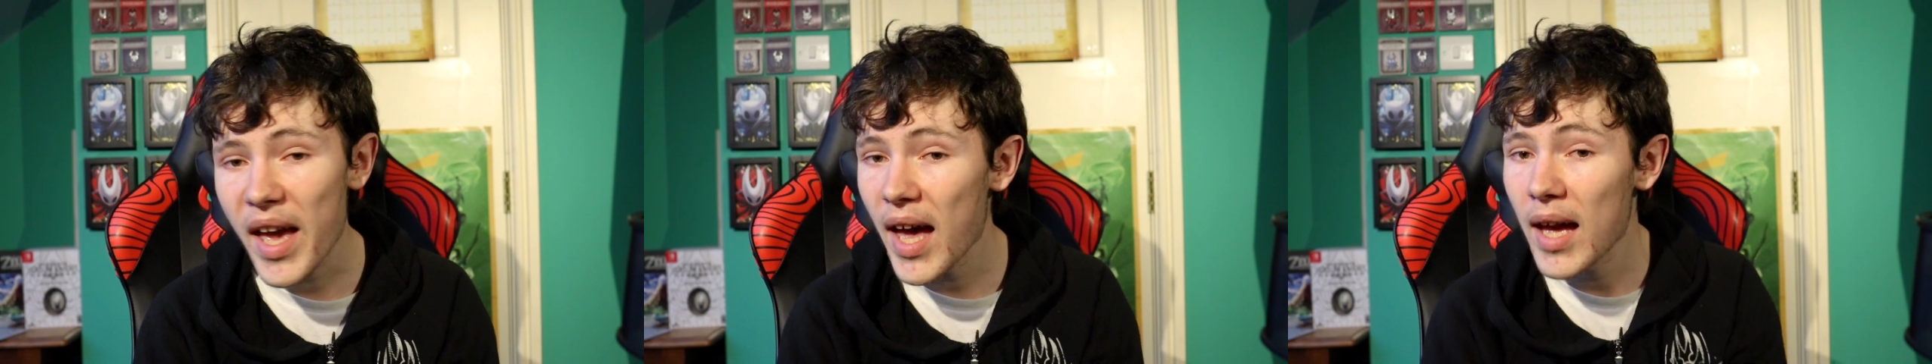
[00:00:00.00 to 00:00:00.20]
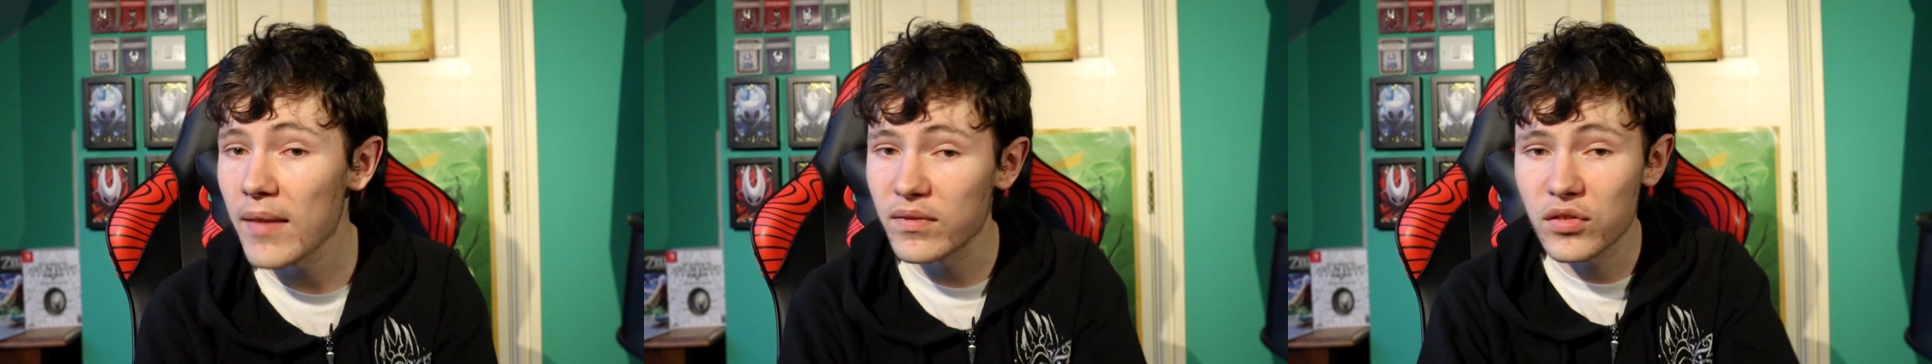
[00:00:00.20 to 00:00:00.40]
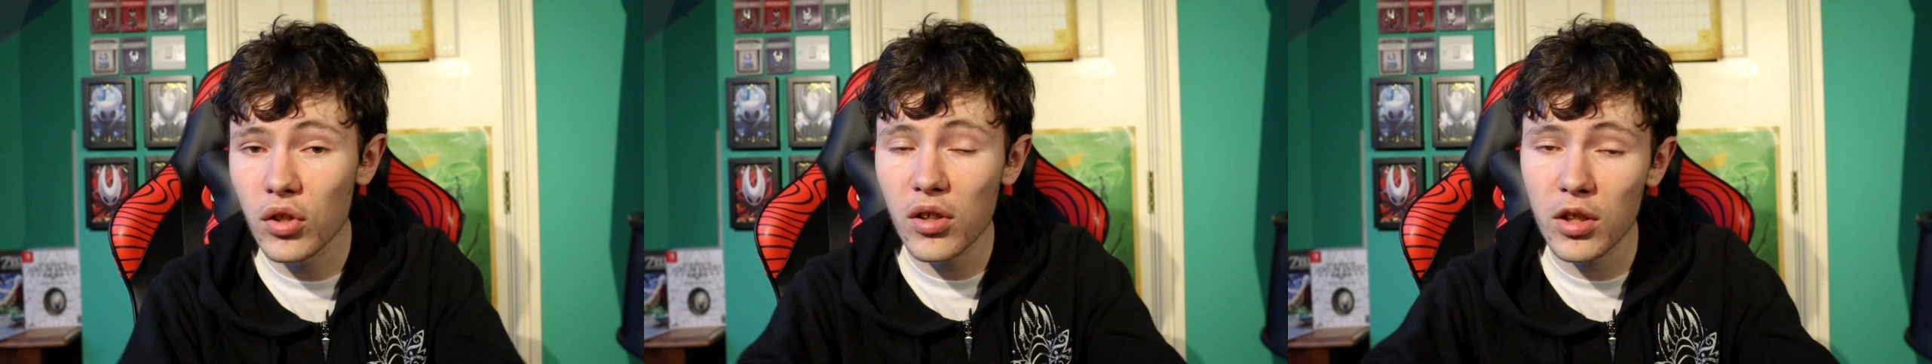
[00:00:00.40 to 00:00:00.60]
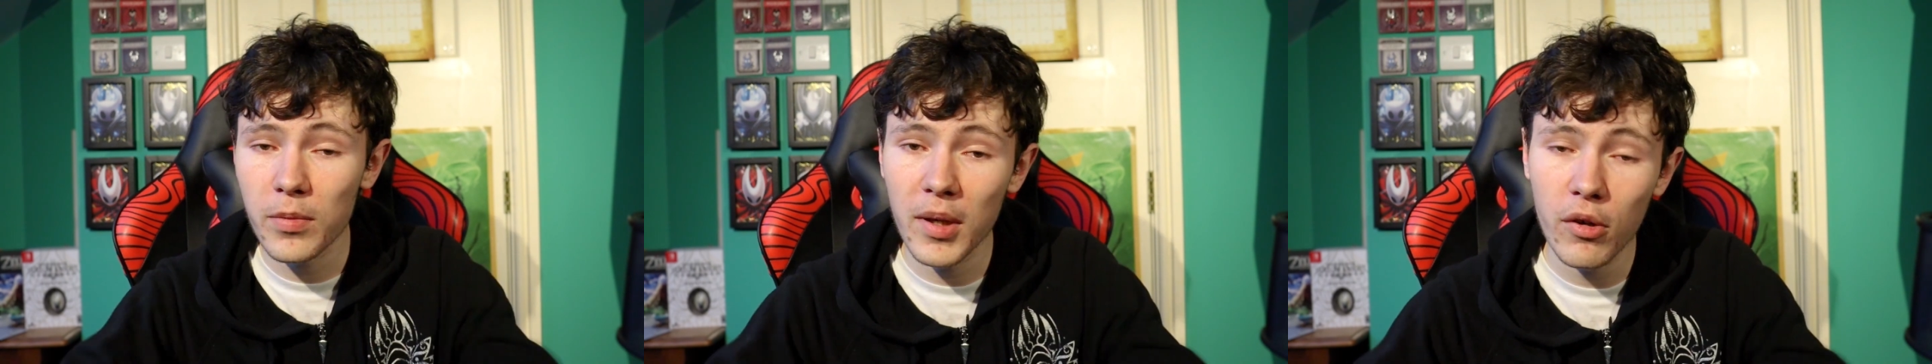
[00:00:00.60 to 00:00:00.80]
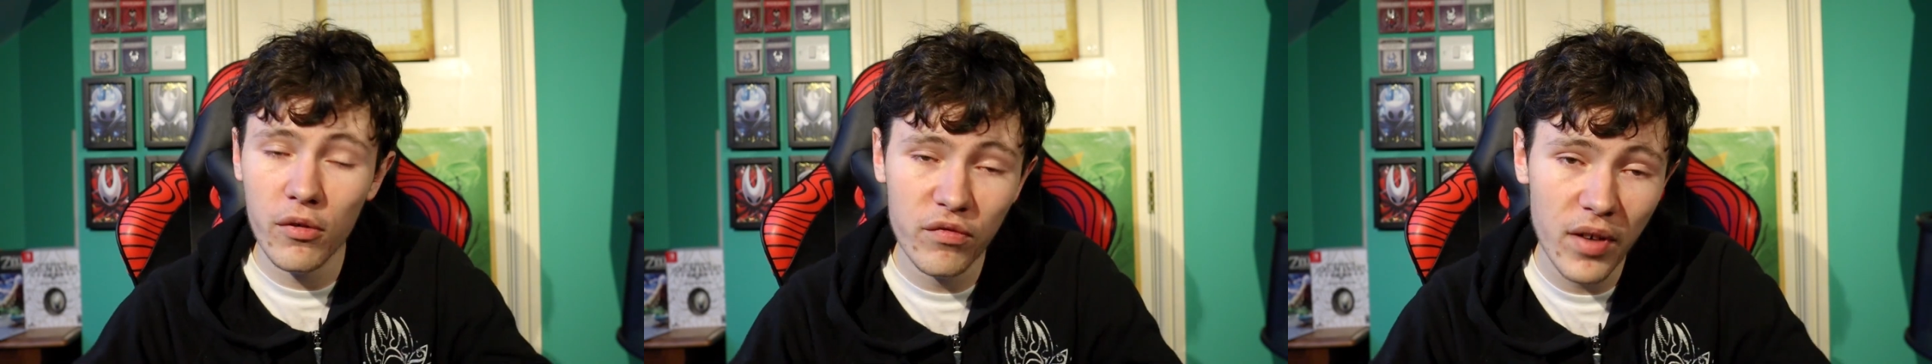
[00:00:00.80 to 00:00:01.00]
I've talked
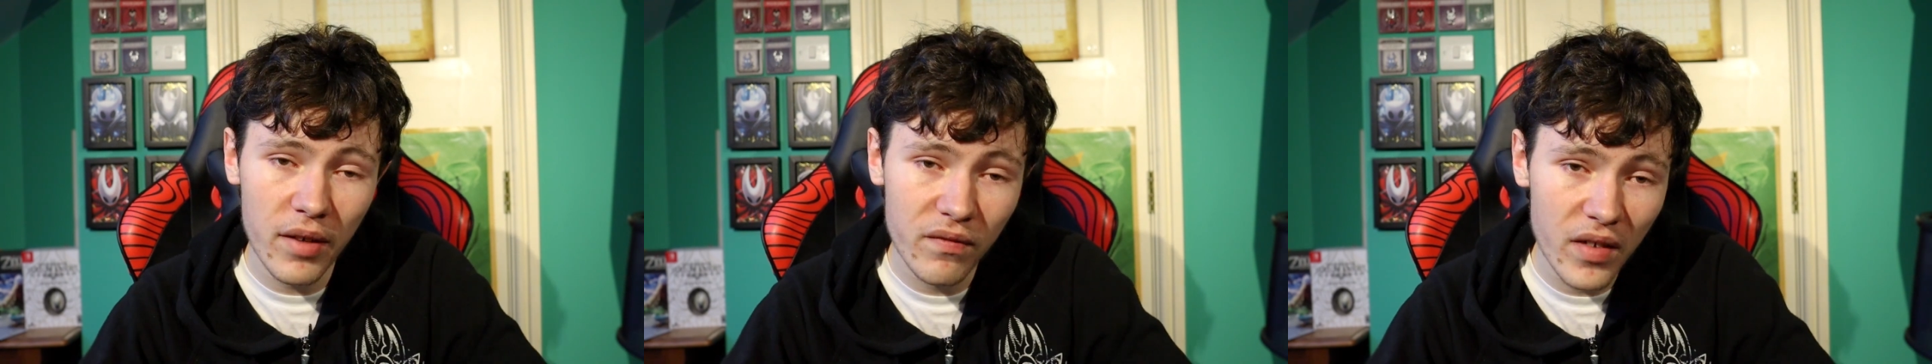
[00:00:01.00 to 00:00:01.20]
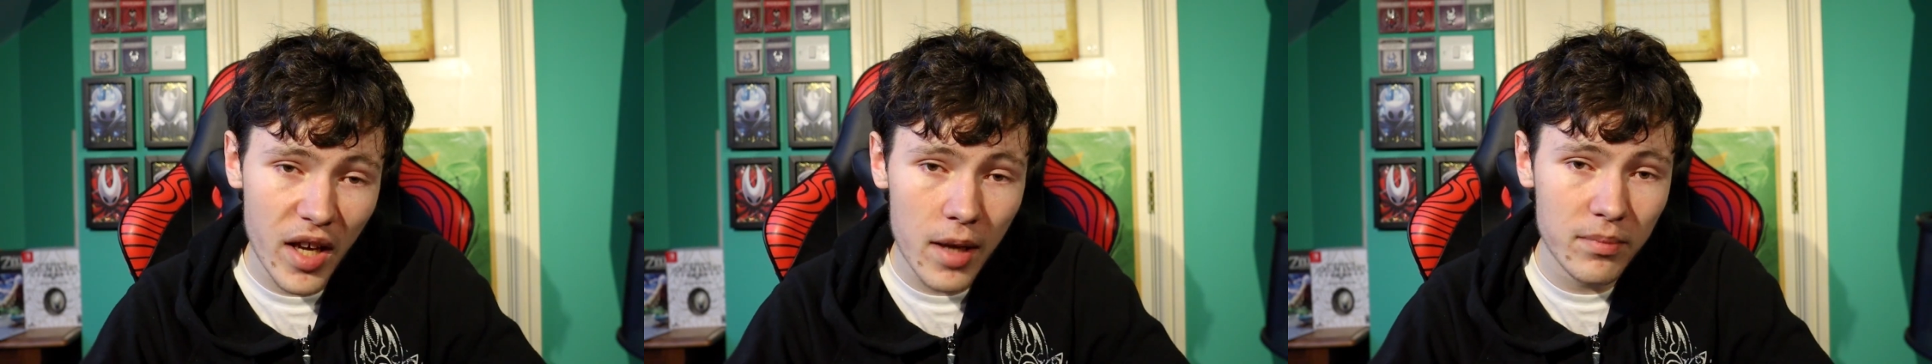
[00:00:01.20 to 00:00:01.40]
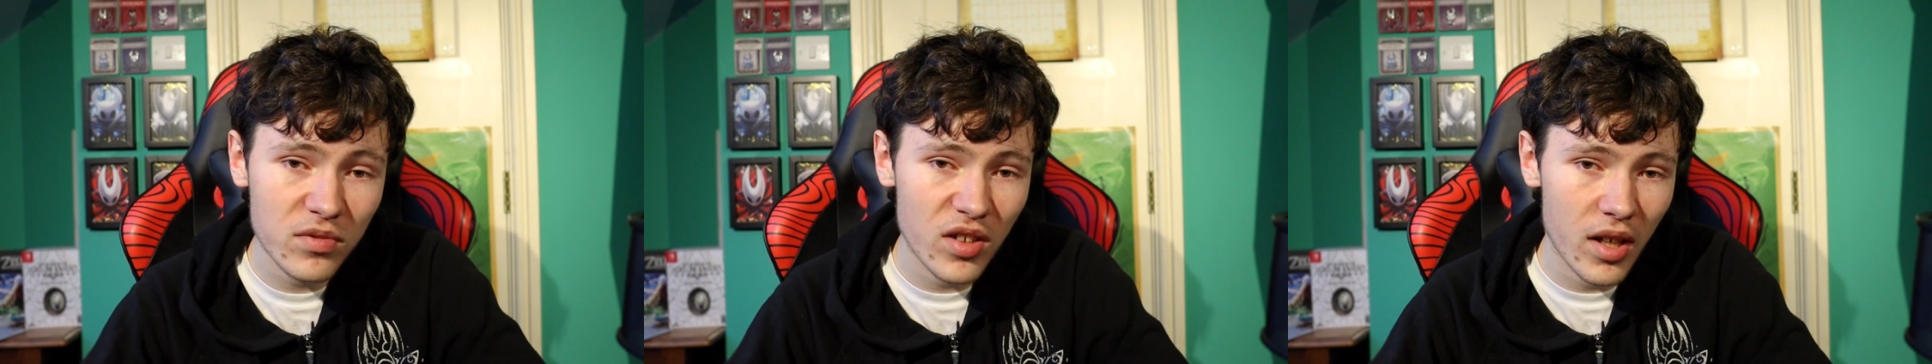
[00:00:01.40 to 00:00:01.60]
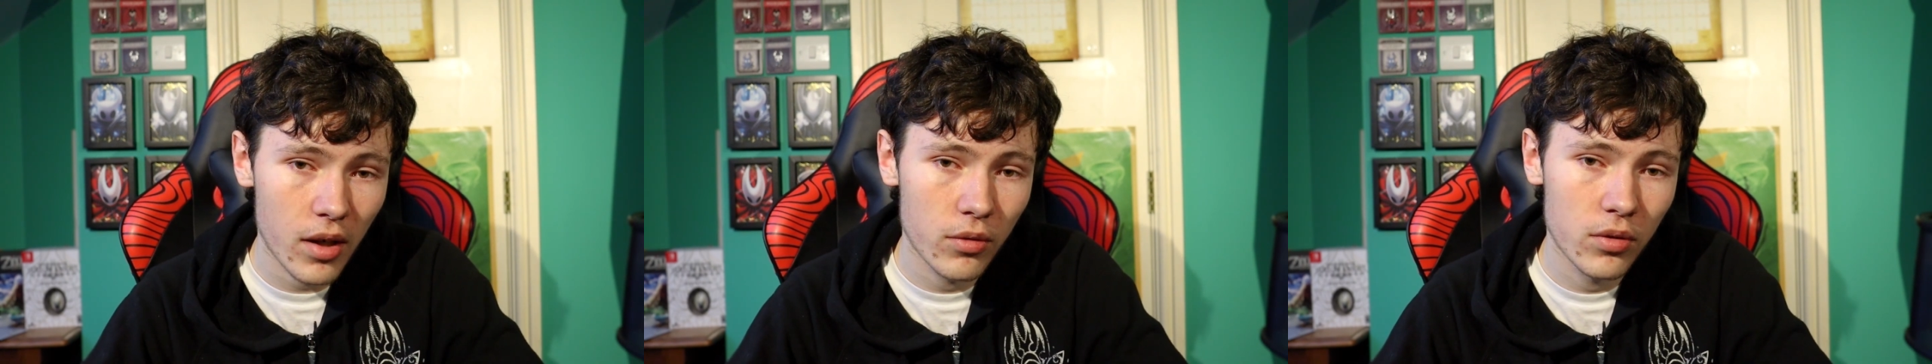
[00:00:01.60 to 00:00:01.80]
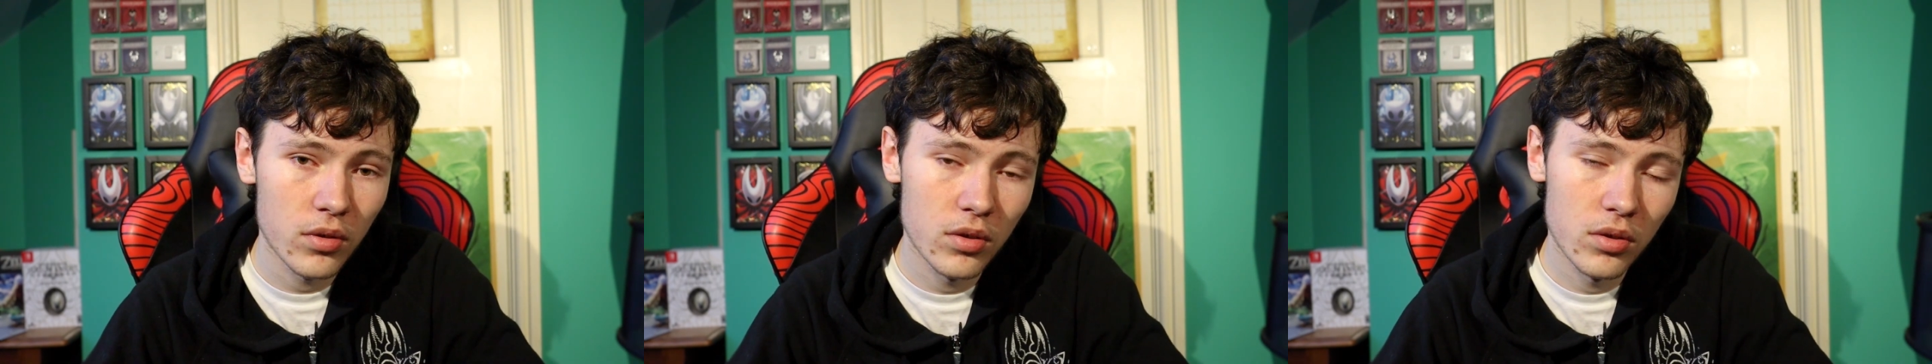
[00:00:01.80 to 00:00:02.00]
about all 3 of the games
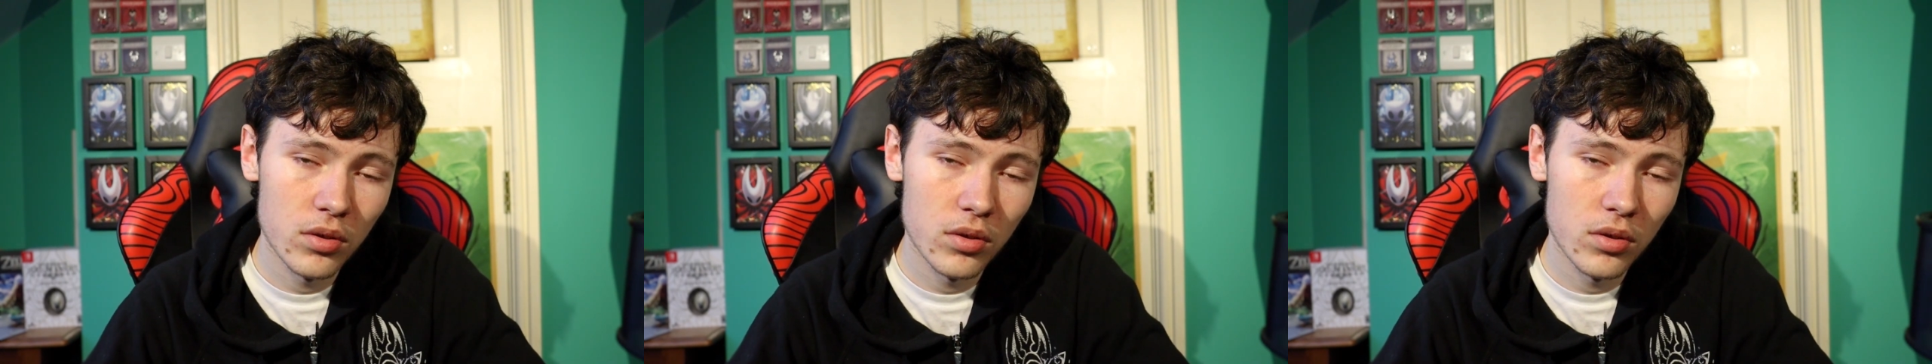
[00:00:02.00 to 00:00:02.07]
now.